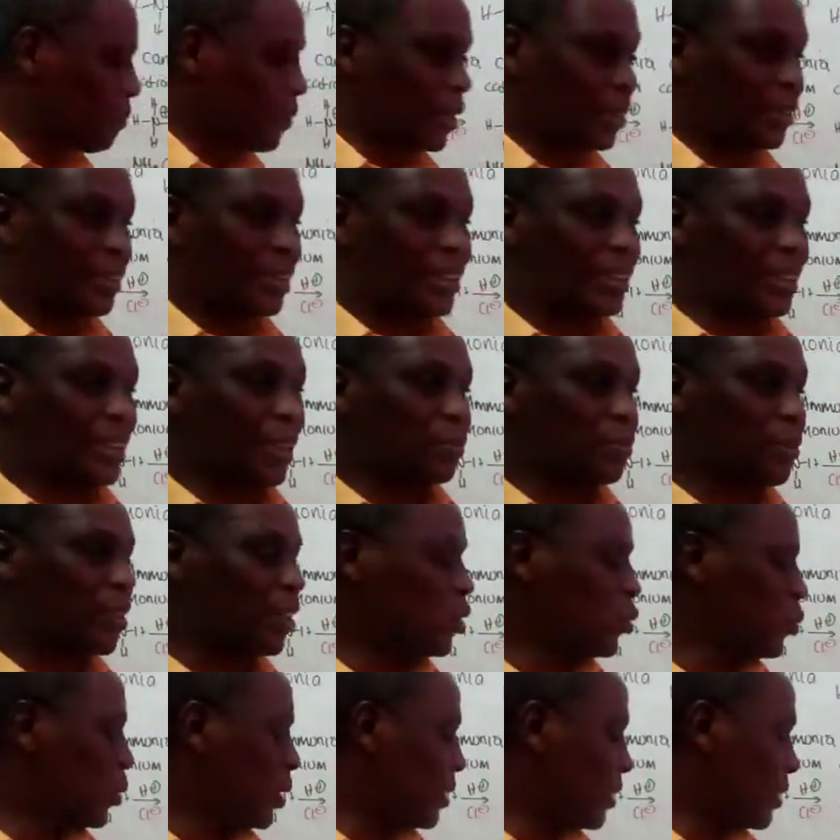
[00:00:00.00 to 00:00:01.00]
the
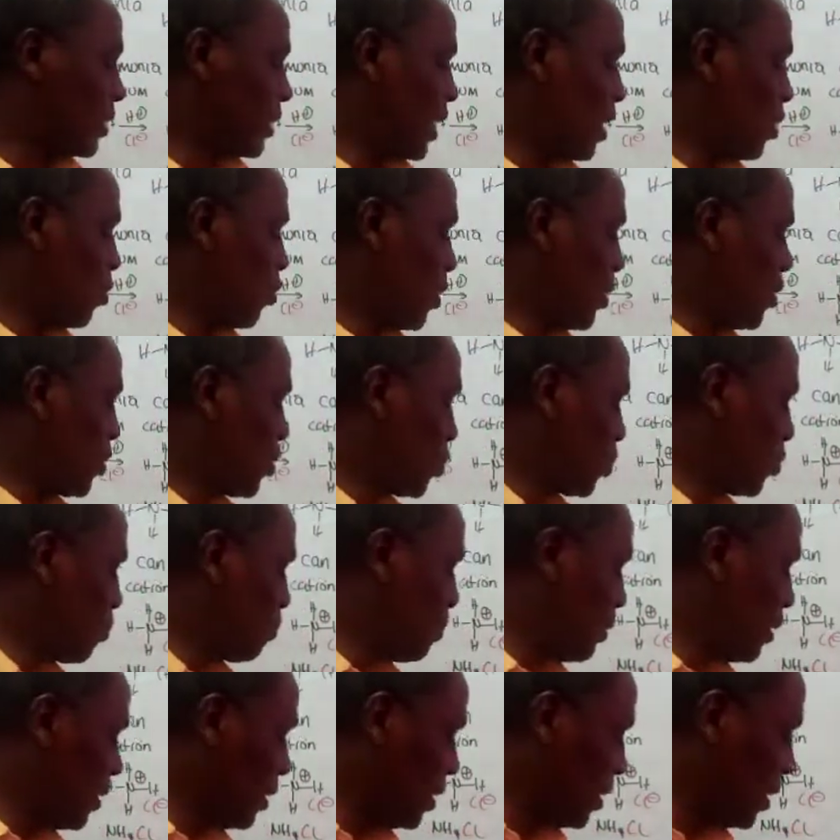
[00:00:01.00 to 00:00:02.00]
substituents are going to
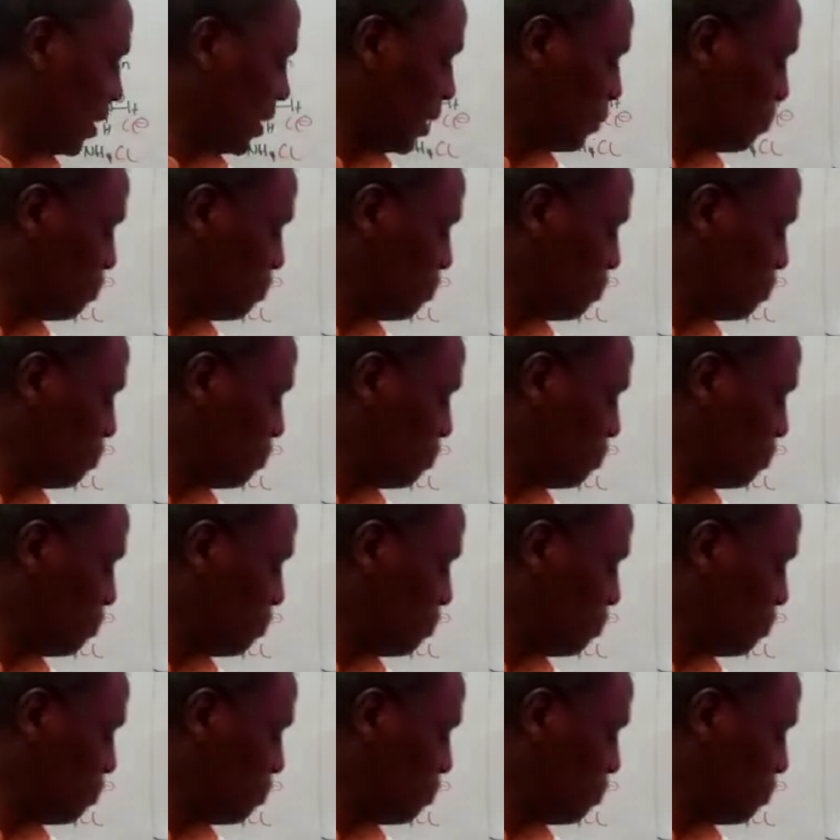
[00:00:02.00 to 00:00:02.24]
be